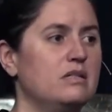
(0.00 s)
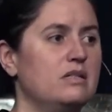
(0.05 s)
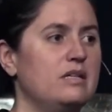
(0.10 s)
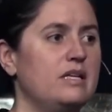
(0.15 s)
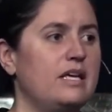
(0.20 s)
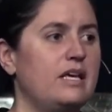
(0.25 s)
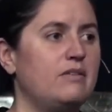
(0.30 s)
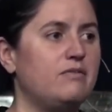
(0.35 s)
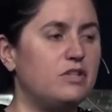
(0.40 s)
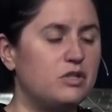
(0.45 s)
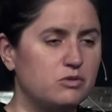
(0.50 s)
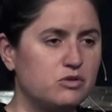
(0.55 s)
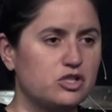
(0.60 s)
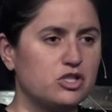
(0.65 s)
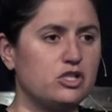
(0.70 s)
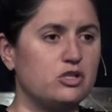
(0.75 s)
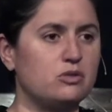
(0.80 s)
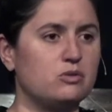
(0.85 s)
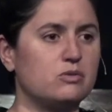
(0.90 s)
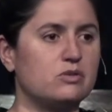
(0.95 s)
if you
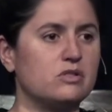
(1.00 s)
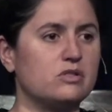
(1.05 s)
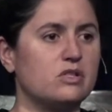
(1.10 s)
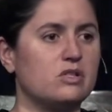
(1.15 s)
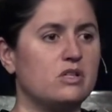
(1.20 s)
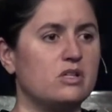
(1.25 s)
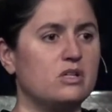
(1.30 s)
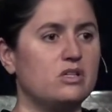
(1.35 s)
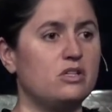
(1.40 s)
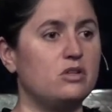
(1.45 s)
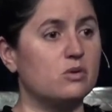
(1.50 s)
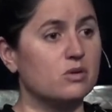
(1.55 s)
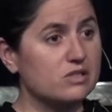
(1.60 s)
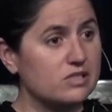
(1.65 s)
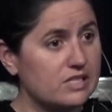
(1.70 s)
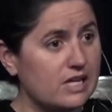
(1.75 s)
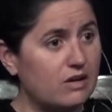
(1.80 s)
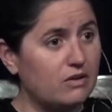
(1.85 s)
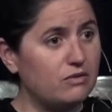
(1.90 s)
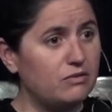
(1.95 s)
choose
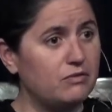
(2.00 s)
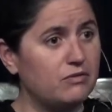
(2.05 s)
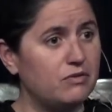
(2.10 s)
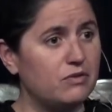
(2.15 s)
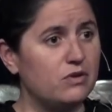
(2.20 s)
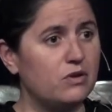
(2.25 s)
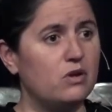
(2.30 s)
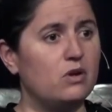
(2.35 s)
yourself